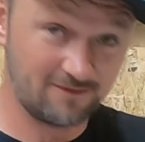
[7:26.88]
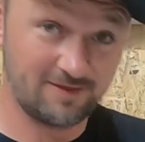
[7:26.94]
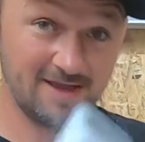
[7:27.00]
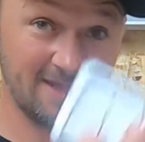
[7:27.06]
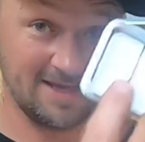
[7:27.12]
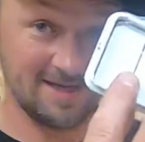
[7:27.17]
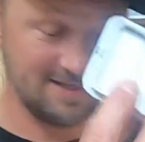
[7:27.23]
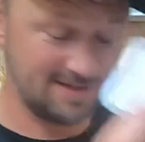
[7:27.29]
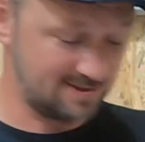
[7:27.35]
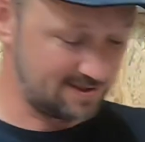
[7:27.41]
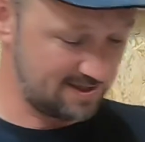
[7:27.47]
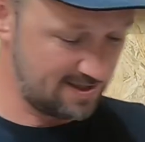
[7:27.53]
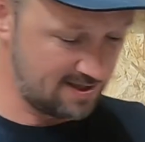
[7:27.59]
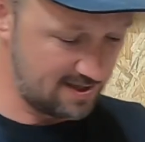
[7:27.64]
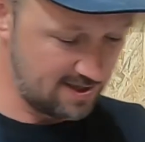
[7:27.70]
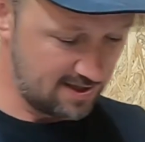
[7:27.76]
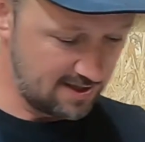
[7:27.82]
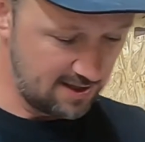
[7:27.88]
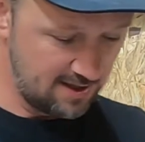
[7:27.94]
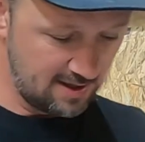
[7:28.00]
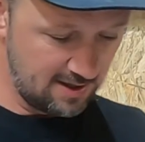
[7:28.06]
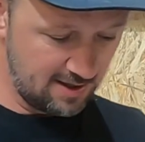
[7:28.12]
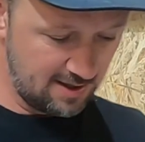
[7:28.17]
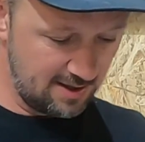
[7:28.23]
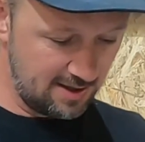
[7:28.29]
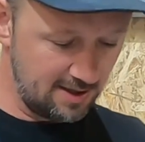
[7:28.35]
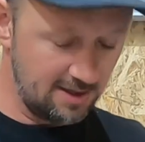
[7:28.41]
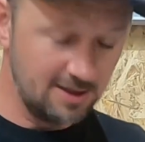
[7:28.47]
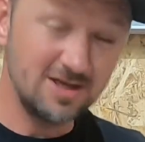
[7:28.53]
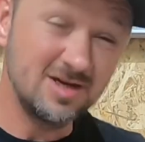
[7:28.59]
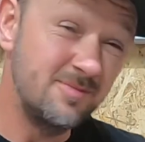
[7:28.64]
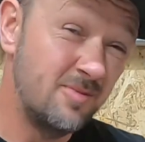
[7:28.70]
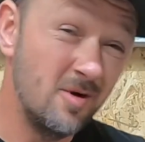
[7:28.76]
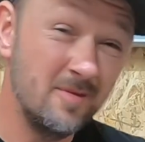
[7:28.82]
of these, you
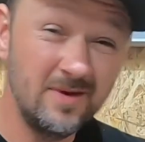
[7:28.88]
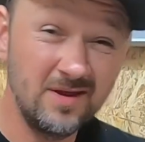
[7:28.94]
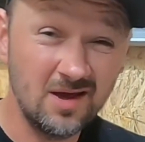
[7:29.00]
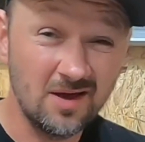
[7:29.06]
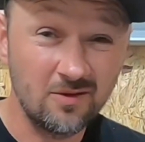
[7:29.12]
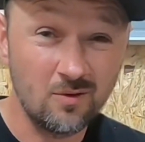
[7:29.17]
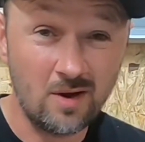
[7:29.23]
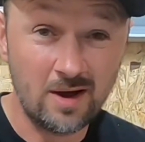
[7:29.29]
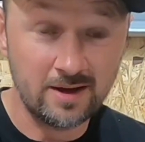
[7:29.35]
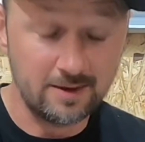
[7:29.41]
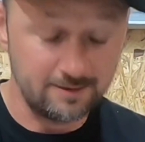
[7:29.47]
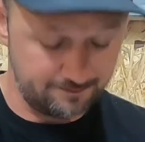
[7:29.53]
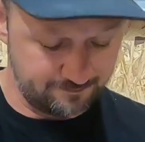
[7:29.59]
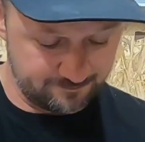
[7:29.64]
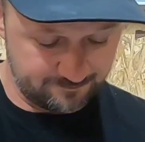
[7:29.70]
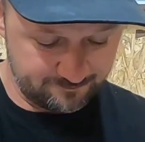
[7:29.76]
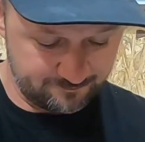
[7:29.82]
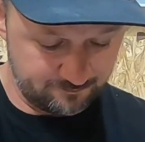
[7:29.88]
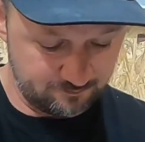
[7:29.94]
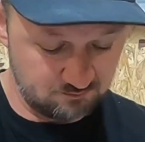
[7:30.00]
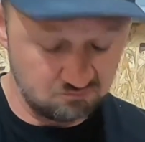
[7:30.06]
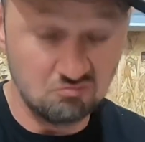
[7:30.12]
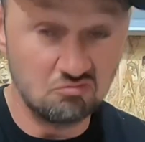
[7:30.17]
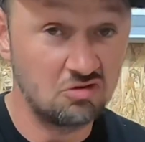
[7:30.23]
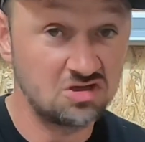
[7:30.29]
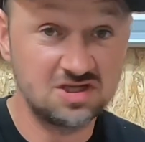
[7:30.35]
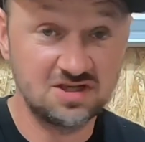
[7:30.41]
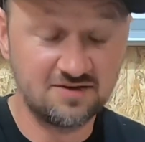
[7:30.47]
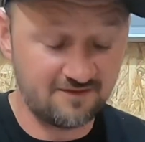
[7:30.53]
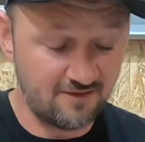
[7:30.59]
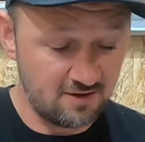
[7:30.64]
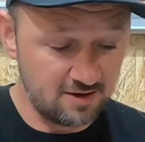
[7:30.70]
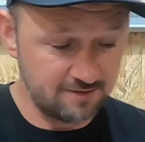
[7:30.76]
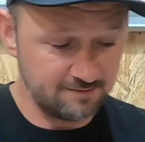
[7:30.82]
can put them in the other way, which is
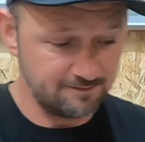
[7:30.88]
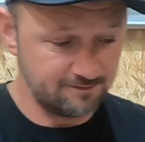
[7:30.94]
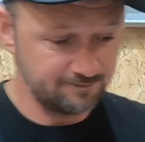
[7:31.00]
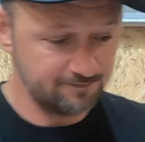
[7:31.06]
fine.